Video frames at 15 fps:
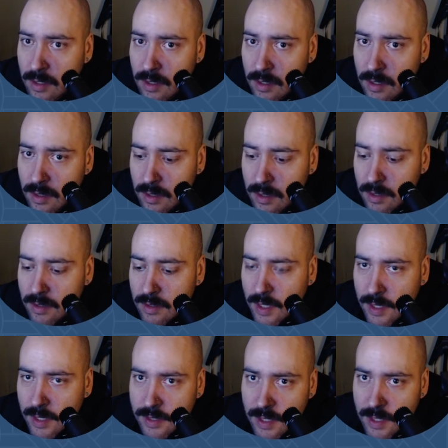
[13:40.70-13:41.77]
Let's
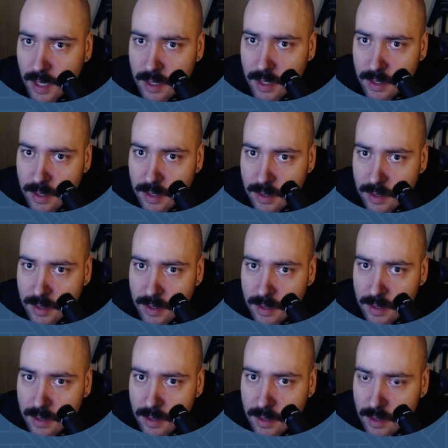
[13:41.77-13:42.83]
exit out of this.
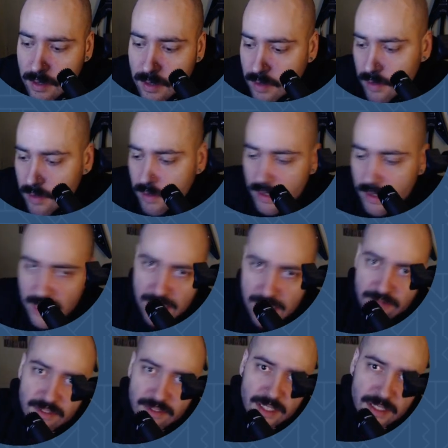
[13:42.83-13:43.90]
Save
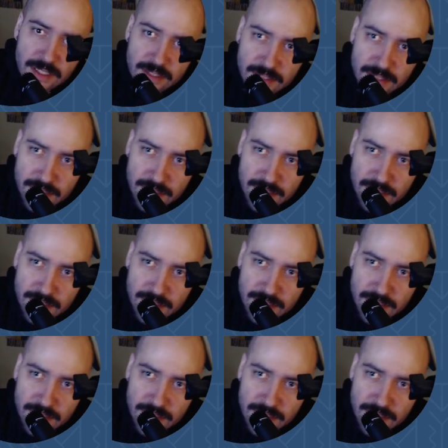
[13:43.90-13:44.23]
this.